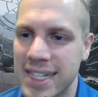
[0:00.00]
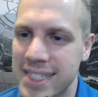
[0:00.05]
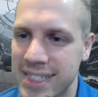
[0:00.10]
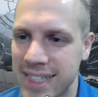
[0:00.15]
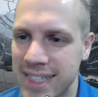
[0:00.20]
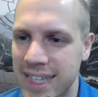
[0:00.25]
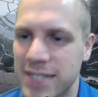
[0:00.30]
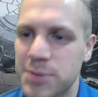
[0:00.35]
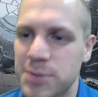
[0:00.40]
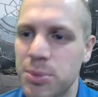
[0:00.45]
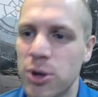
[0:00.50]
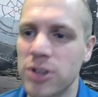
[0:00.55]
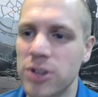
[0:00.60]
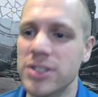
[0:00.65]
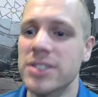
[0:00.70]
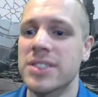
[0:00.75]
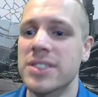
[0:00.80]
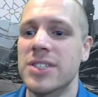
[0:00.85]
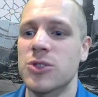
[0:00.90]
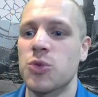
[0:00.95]
it says
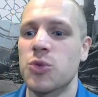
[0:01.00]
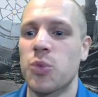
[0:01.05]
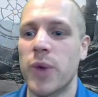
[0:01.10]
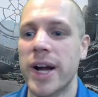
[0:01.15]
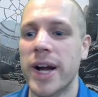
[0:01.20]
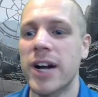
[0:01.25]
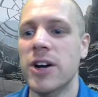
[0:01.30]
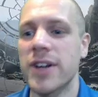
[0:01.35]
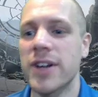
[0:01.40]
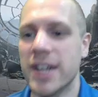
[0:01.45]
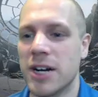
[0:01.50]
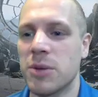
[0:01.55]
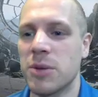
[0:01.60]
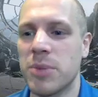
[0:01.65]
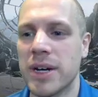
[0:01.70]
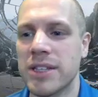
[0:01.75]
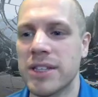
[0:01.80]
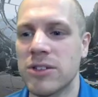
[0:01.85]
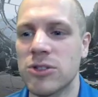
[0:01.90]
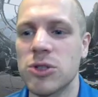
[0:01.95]
purchase this rare gear
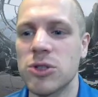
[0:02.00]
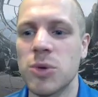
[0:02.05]
bundle